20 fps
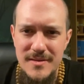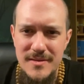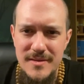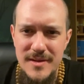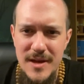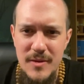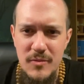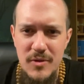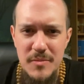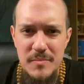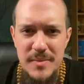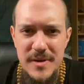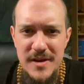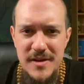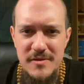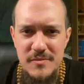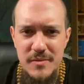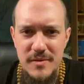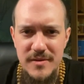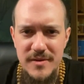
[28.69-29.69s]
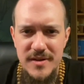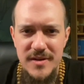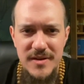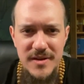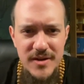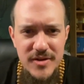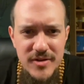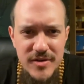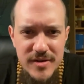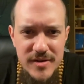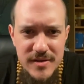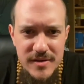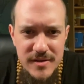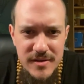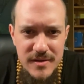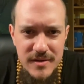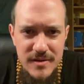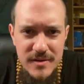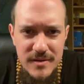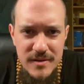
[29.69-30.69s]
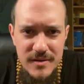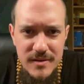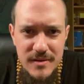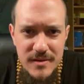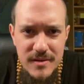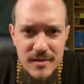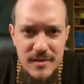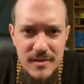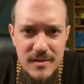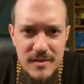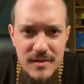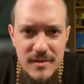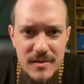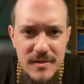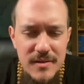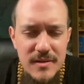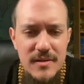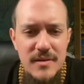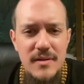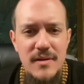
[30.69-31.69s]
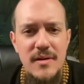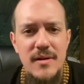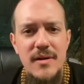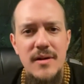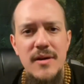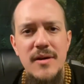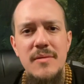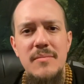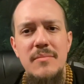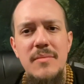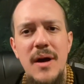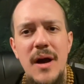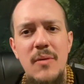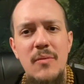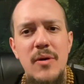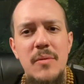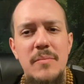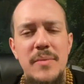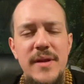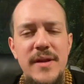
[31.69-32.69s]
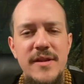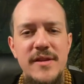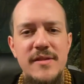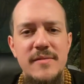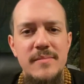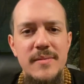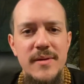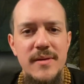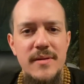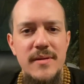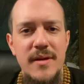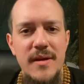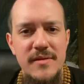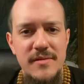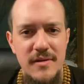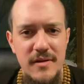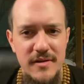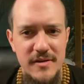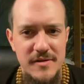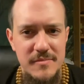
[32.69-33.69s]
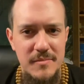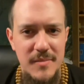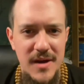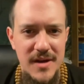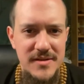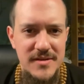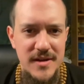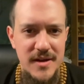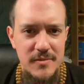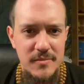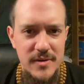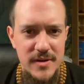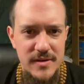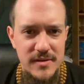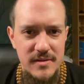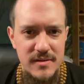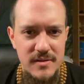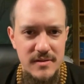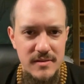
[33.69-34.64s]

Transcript: They want peace with conditions. Um, I want peace, but as long as my side wins